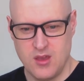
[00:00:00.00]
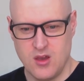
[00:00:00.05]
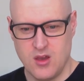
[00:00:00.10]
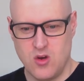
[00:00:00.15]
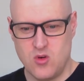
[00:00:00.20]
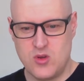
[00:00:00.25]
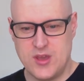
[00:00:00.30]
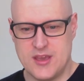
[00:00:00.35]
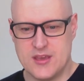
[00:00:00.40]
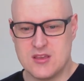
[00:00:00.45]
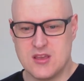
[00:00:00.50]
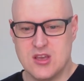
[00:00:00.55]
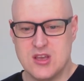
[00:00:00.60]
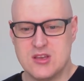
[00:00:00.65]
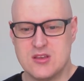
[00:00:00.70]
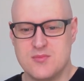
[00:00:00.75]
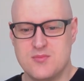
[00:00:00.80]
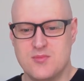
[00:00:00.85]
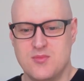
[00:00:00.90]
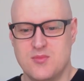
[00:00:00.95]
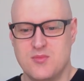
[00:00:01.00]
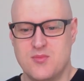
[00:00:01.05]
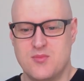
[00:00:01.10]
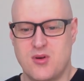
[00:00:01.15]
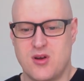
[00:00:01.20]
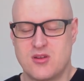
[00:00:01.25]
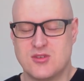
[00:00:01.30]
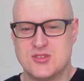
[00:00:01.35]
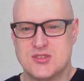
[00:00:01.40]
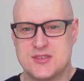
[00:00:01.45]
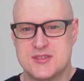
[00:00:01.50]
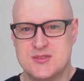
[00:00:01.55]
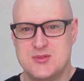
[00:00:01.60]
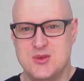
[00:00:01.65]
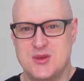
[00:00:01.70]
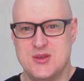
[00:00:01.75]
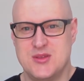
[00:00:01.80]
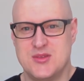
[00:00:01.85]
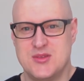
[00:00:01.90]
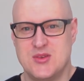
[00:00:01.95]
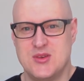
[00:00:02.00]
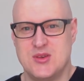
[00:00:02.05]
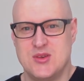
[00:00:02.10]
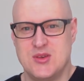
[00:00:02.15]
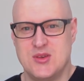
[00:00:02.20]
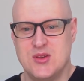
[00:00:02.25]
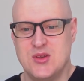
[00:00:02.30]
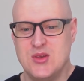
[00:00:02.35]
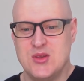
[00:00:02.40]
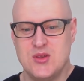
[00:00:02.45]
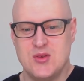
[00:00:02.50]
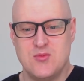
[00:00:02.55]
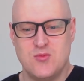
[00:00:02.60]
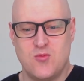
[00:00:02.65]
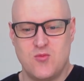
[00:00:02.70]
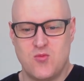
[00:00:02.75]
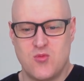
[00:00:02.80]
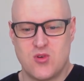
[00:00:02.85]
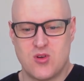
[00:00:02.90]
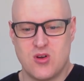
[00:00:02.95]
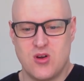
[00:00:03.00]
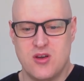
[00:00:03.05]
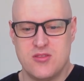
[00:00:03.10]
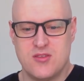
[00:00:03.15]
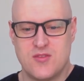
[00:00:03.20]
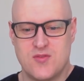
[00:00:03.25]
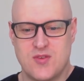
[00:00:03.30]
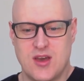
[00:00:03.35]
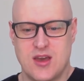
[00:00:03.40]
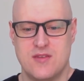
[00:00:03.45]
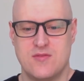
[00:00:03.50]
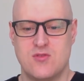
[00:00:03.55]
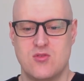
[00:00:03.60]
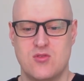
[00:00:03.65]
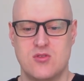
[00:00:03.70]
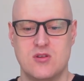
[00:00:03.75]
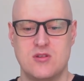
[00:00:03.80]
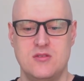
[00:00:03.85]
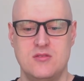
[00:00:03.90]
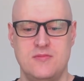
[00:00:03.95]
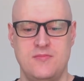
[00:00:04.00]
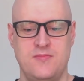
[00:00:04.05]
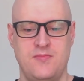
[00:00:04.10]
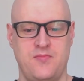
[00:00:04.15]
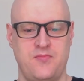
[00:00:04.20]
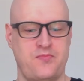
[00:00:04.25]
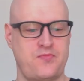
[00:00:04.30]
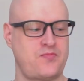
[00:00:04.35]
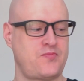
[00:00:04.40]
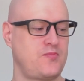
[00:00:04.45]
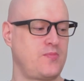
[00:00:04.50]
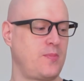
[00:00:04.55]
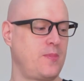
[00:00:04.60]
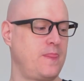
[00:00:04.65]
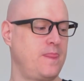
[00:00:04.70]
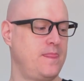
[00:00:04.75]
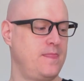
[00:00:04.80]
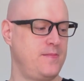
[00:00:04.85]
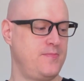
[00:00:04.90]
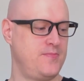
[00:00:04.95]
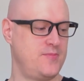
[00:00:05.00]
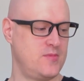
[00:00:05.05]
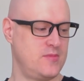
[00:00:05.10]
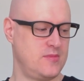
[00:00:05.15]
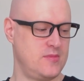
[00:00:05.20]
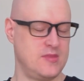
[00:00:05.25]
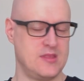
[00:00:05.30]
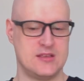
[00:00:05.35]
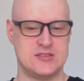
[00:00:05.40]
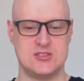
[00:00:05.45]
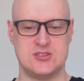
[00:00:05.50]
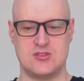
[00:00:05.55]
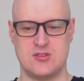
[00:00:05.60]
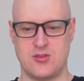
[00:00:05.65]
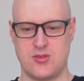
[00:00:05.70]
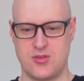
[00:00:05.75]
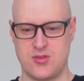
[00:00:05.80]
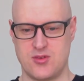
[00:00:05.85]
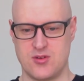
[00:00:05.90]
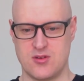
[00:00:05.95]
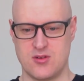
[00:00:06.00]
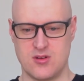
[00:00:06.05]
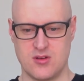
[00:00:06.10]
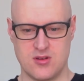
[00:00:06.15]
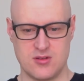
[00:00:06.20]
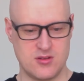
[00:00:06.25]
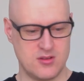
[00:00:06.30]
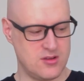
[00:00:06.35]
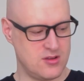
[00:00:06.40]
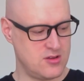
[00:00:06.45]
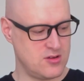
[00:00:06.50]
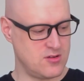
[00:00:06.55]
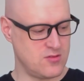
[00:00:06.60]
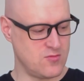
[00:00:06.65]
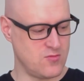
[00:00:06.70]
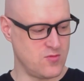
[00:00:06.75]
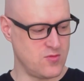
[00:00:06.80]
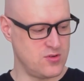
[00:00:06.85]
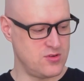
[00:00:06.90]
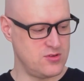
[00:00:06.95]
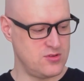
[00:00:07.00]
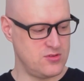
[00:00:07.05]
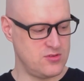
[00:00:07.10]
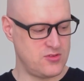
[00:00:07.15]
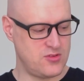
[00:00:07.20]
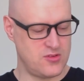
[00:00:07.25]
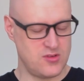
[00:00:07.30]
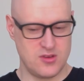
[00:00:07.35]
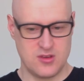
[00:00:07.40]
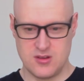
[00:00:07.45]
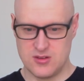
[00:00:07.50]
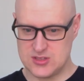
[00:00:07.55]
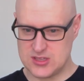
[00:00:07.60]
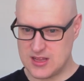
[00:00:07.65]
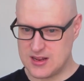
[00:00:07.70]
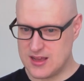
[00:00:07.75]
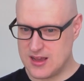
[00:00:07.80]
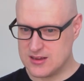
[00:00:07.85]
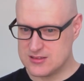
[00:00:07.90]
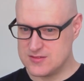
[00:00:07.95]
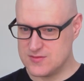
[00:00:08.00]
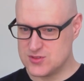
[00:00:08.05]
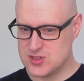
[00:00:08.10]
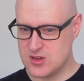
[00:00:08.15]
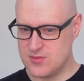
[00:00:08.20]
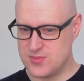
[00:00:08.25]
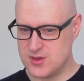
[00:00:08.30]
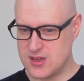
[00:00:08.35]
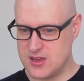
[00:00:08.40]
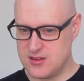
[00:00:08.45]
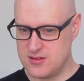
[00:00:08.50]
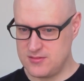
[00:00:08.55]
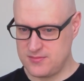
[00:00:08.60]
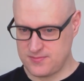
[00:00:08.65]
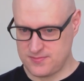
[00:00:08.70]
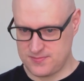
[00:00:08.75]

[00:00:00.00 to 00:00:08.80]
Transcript: Okay, bar 16. We're on the 5 chord. This is the 3rd root. Here's that octave jump again.